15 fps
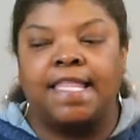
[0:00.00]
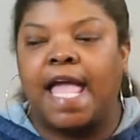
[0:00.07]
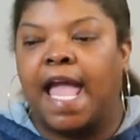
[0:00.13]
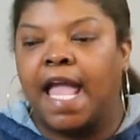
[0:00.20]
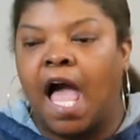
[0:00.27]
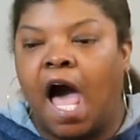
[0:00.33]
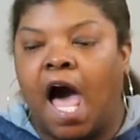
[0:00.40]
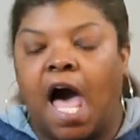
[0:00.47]
and
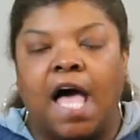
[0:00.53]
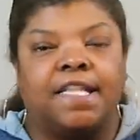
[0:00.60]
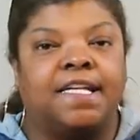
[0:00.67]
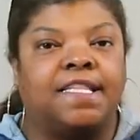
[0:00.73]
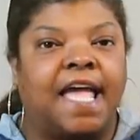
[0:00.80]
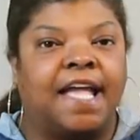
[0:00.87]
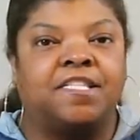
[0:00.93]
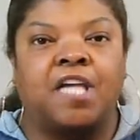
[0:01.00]
they hawed
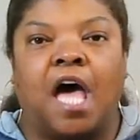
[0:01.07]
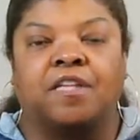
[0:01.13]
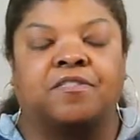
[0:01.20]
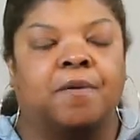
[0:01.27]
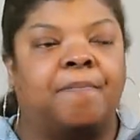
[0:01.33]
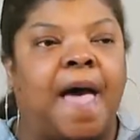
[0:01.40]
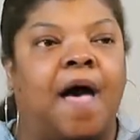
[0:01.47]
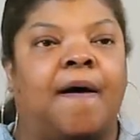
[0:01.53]
and they talked
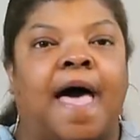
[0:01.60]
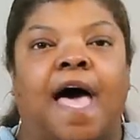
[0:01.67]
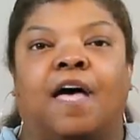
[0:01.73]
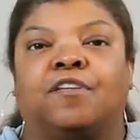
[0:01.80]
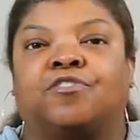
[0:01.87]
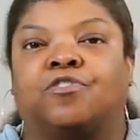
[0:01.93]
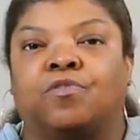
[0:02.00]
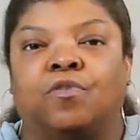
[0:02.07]
about
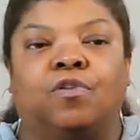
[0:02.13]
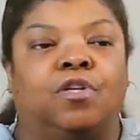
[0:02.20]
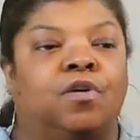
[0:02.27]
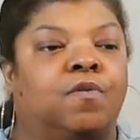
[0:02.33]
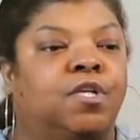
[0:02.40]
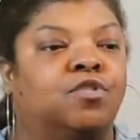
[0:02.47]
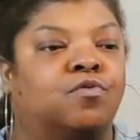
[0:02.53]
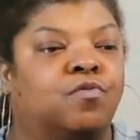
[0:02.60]
how
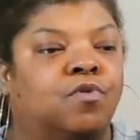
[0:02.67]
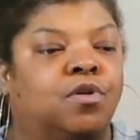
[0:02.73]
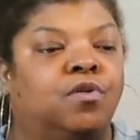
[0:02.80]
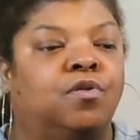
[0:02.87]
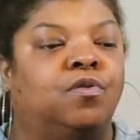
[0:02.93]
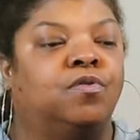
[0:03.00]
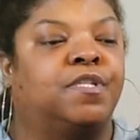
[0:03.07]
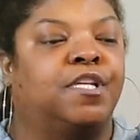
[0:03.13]
Asuelu is
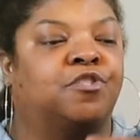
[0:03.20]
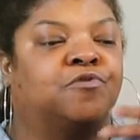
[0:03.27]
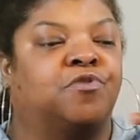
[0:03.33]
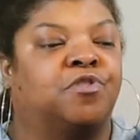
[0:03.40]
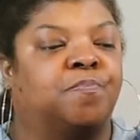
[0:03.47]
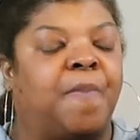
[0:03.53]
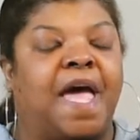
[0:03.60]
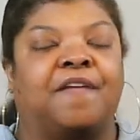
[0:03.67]
rude,
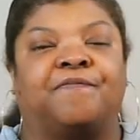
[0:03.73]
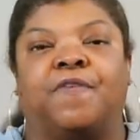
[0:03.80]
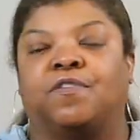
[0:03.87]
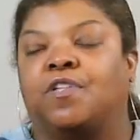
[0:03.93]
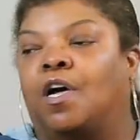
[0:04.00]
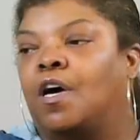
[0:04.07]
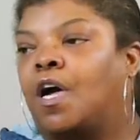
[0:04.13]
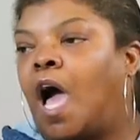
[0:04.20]
disrespectful,
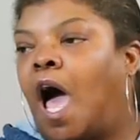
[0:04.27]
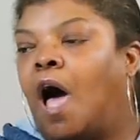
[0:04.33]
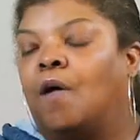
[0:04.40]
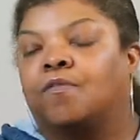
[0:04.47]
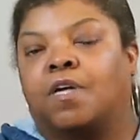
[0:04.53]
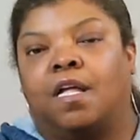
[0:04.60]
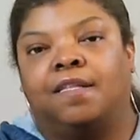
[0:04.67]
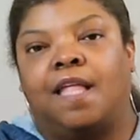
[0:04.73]
don't
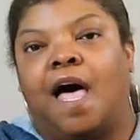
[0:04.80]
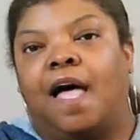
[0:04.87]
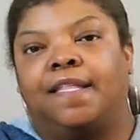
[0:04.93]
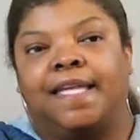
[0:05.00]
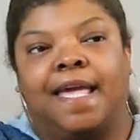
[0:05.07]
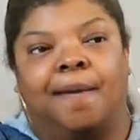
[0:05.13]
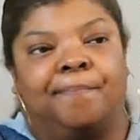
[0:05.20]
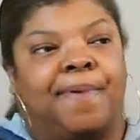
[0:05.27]
call
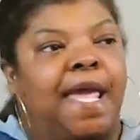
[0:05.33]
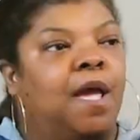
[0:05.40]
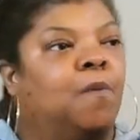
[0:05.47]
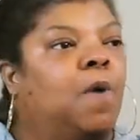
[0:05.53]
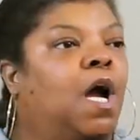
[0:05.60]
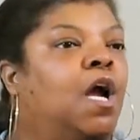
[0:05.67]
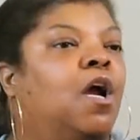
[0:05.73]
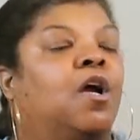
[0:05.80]
Kalani a
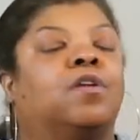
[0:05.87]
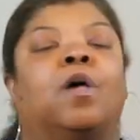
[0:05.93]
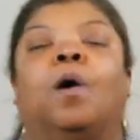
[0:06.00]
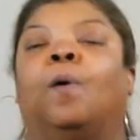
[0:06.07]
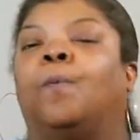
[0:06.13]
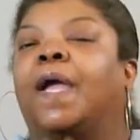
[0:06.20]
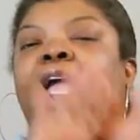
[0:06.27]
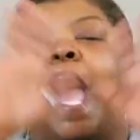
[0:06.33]
B-word.
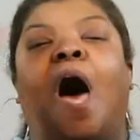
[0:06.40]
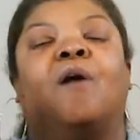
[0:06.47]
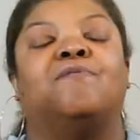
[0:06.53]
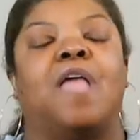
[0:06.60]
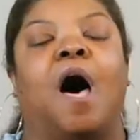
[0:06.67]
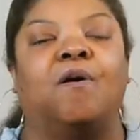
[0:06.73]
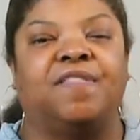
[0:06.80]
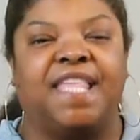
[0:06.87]
We all
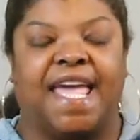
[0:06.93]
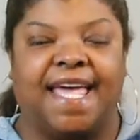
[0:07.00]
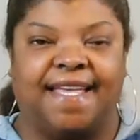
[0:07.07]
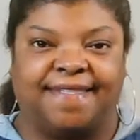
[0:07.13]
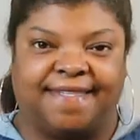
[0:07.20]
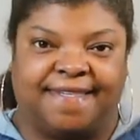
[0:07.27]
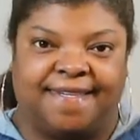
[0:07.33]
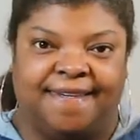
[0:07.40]
know
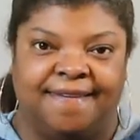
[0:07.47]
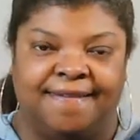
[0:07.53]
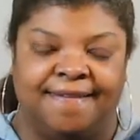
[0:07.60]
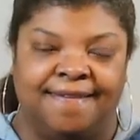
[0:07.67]
this.